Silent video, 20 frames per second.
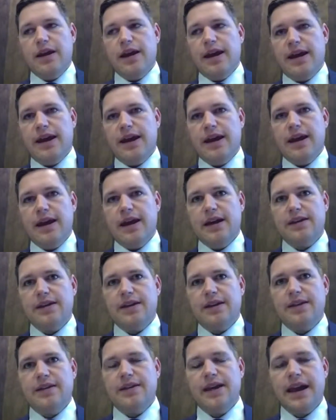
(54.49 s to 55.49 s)

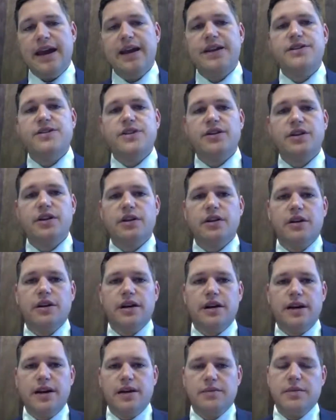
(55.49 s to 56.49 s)
And the answer,
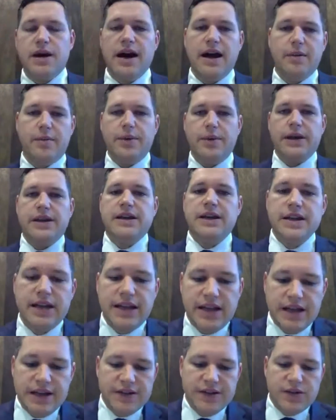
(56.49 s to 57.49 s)
in my opinion,
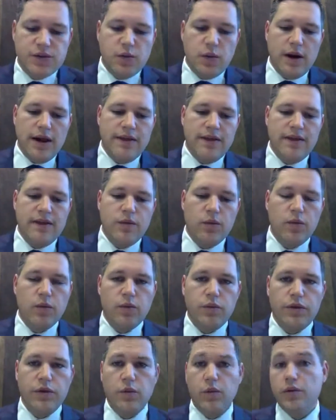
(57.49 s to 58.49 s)
is when
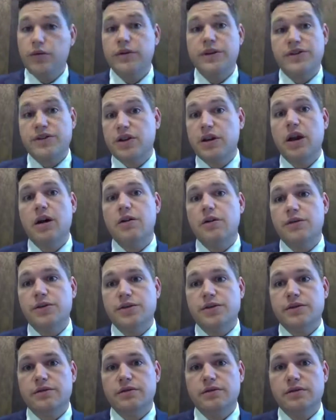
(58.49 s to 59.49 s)
the wound is
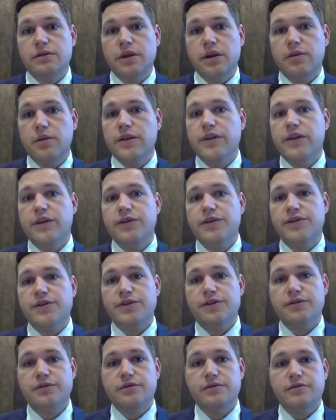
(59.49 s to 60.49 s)
closed, when
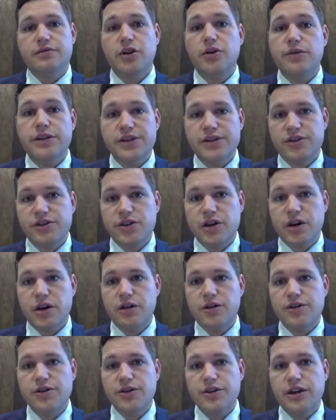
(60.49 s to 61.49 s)
there's no
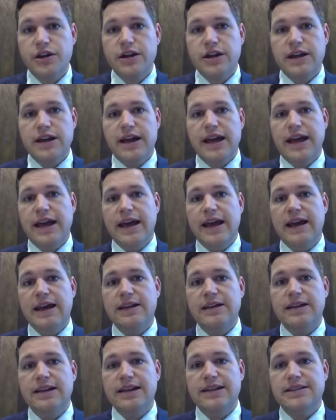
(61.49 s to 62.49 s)
discharge
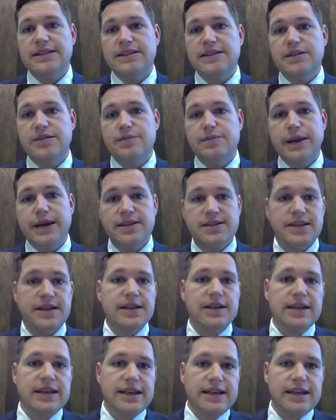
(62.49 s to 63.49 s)
and it's
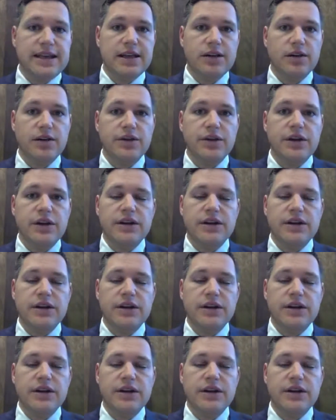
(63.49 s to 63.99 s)
basically healed.